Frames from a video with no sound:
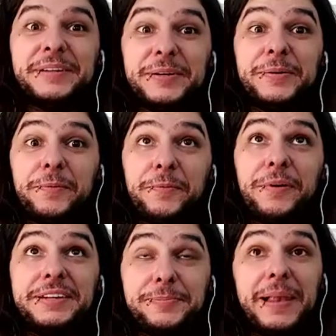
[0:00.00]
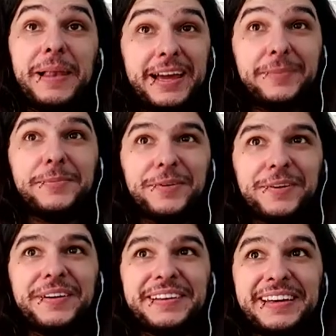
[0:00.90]
Rich Blackmore,
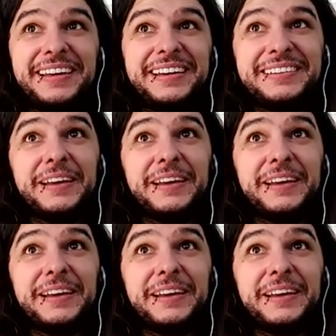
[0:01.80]
and